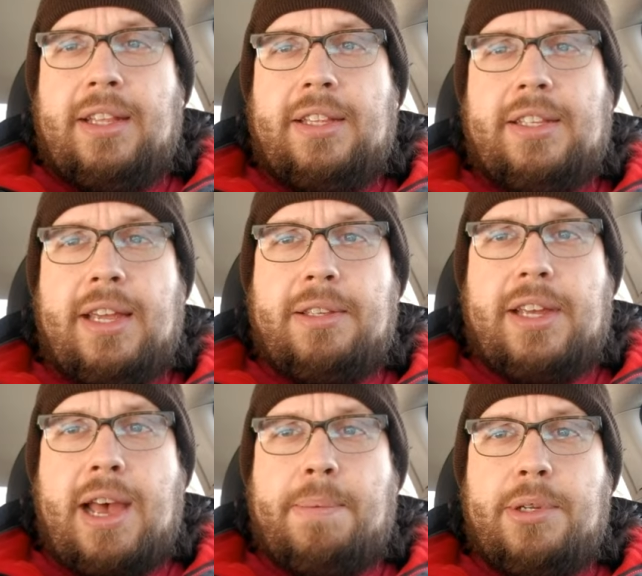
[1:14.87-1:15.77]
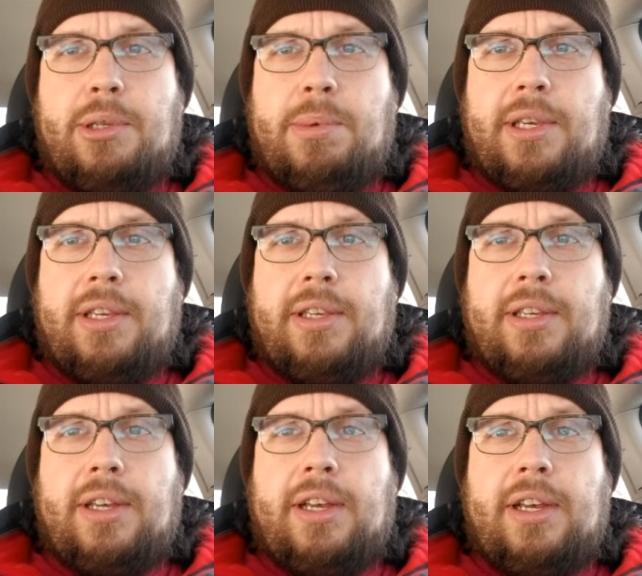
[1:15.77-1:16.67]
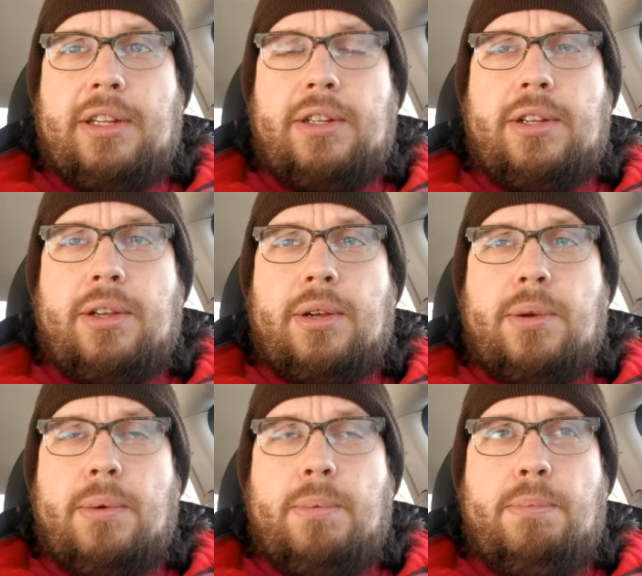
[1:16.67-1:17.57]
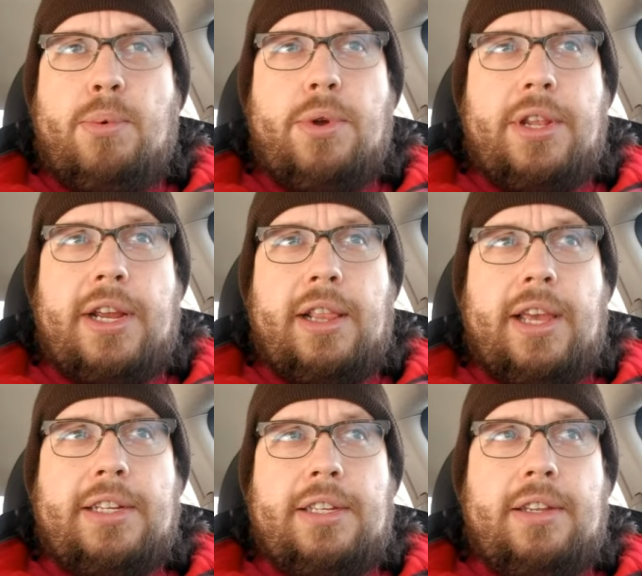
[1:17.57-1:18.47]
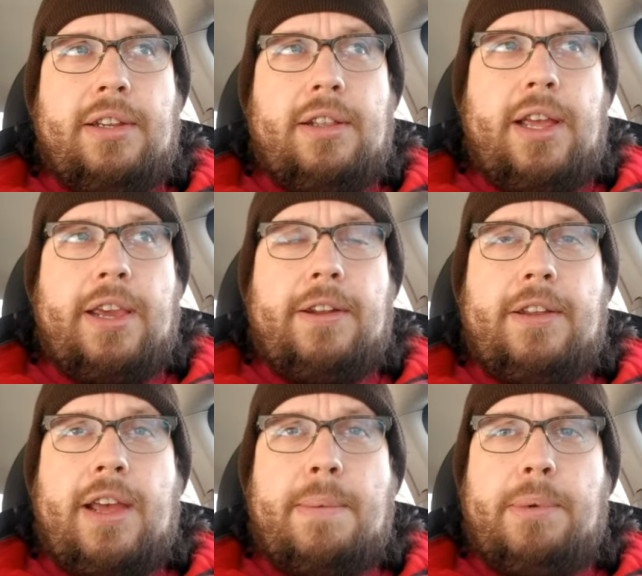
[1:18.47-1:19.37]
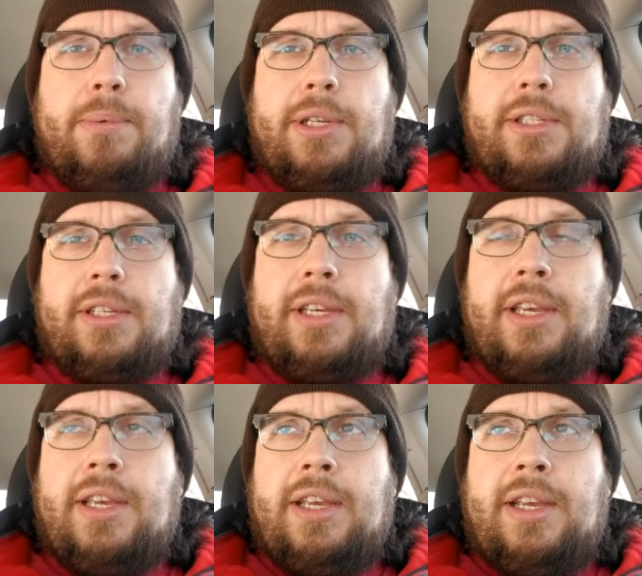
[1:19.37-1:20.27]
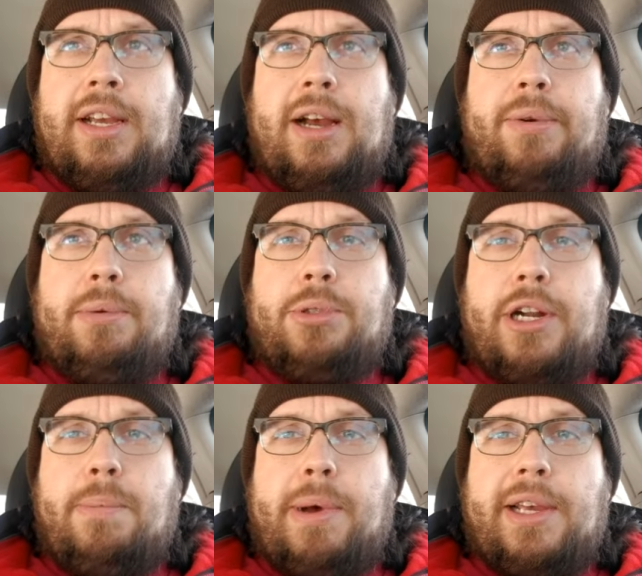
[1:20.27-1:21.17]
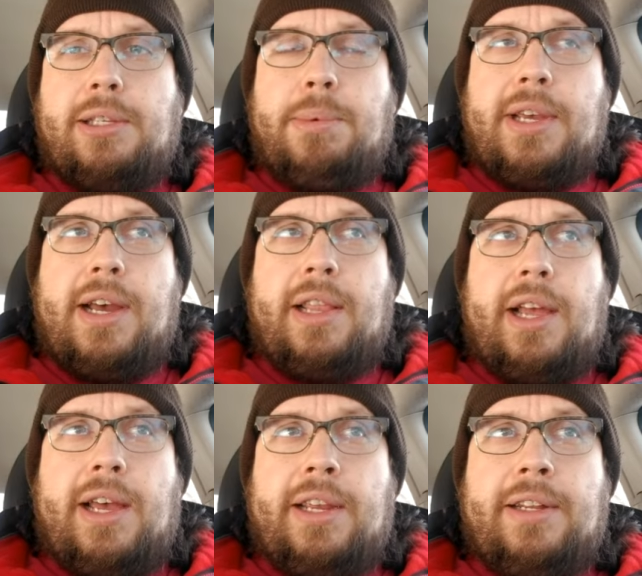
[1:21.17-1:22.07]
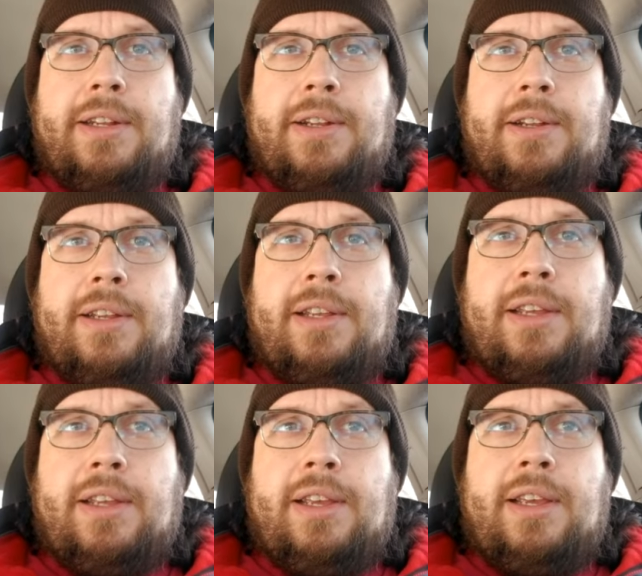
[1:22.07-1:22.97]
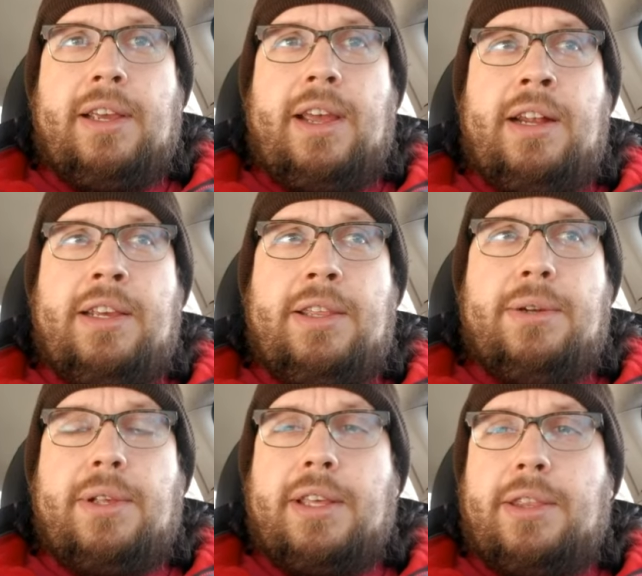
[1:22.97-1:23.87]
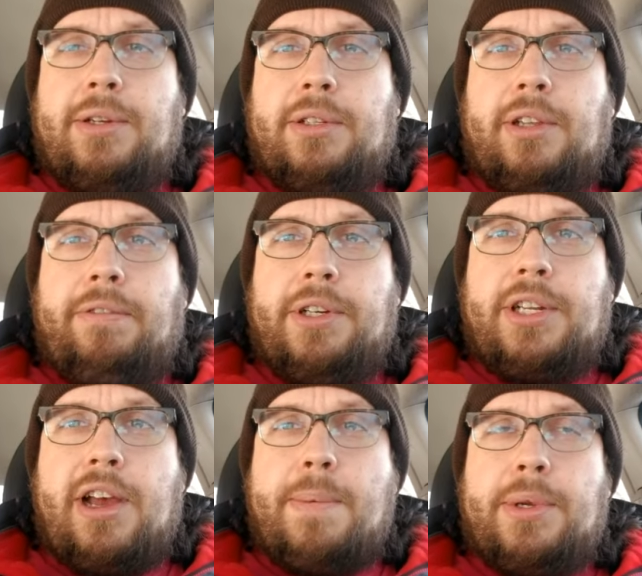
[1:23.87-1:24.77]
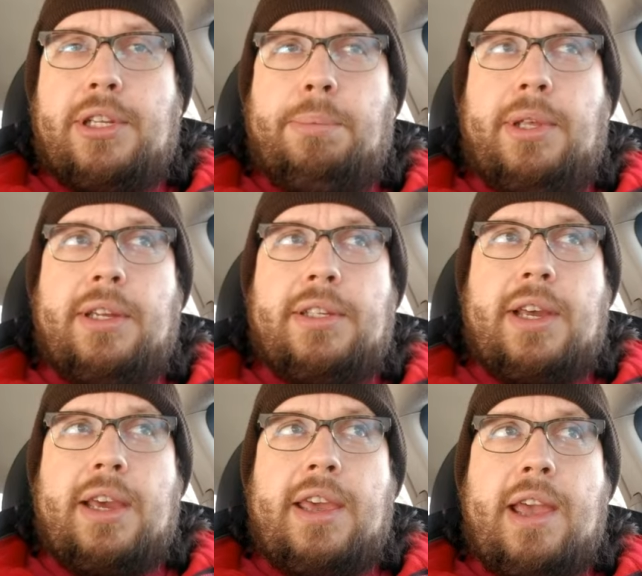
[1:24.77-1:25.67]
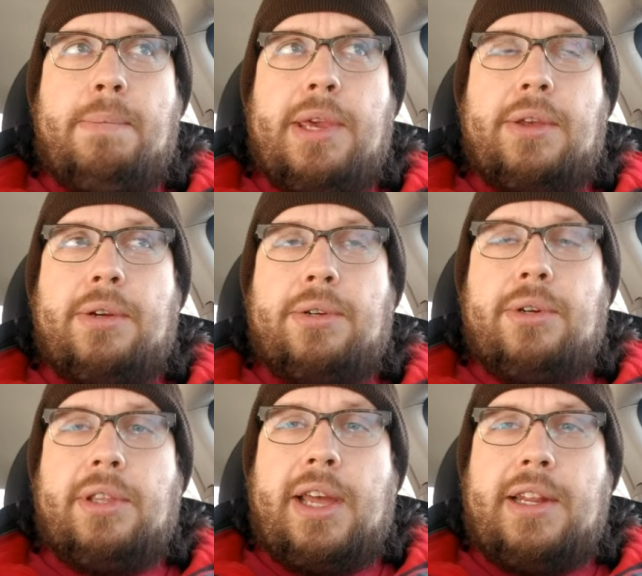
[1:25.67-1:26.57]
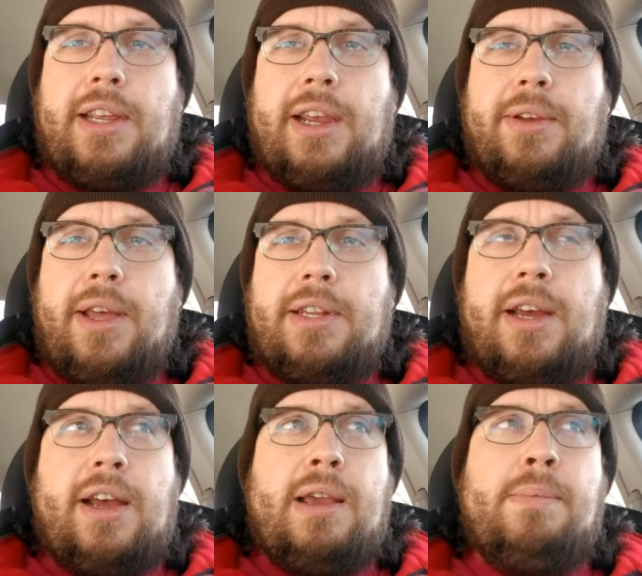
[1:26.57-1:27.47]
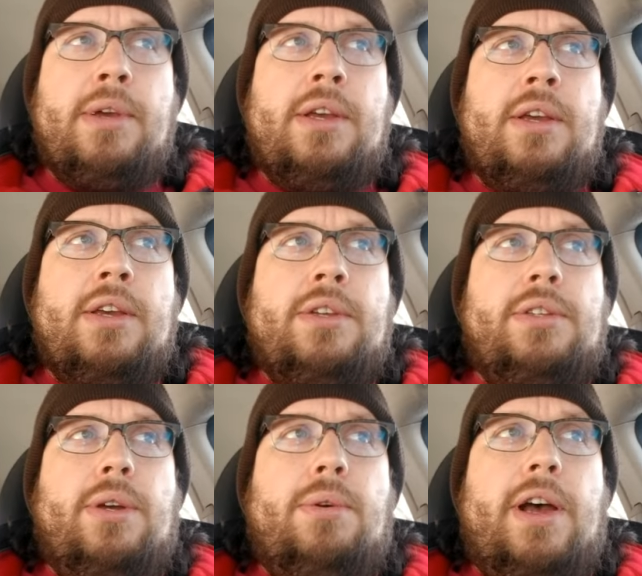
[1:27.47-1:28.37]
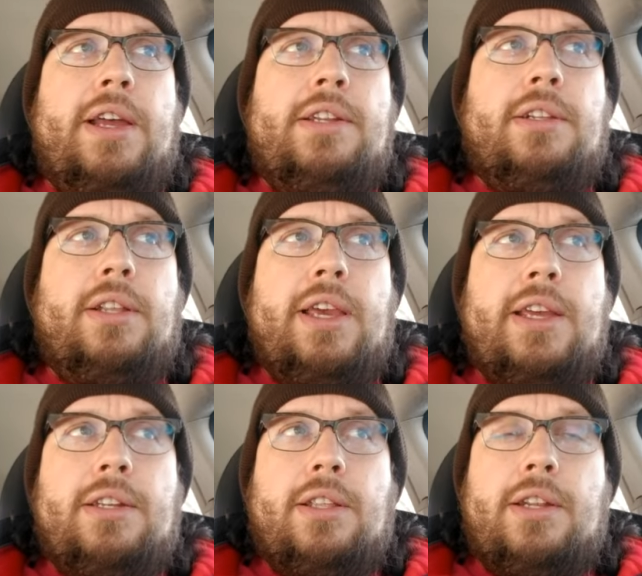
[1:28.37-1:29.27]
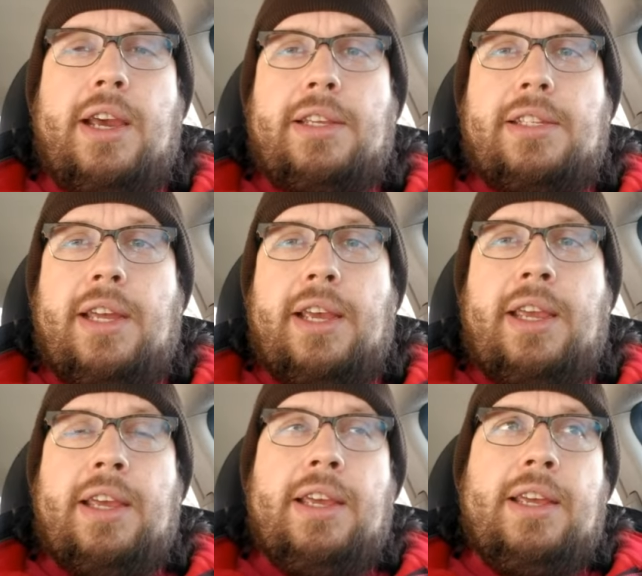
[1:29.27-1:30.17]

This tends to happen to me uh, more than I'd liked, like it to happen recently, I'm trying to buy something online and either like their delivery time or something is like I can't be there during that day or that time, so I delay it till the next day,